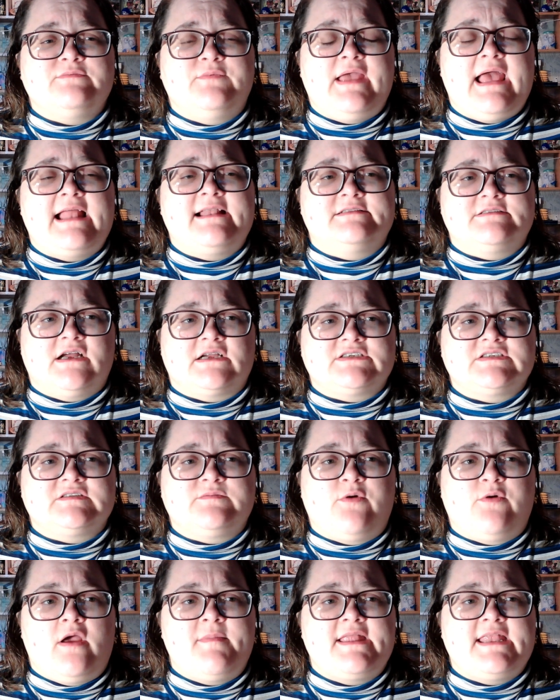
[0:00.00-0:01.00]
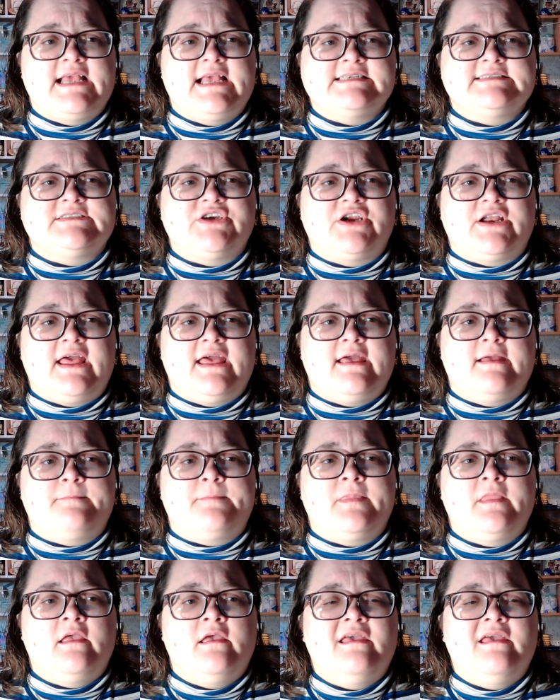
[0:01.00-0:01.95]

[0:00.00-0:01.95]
we had a doctor's appointment yesterday